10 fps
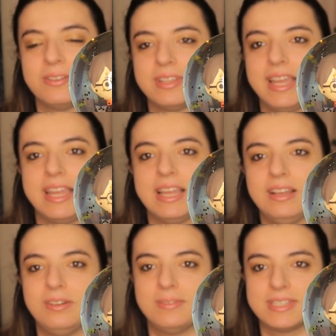or like
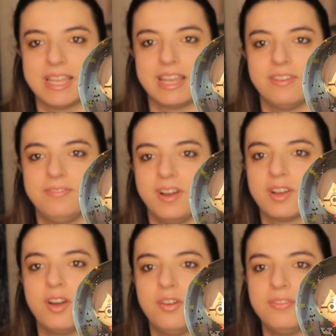almost like a
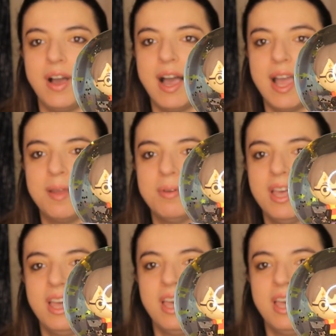Funko vibe.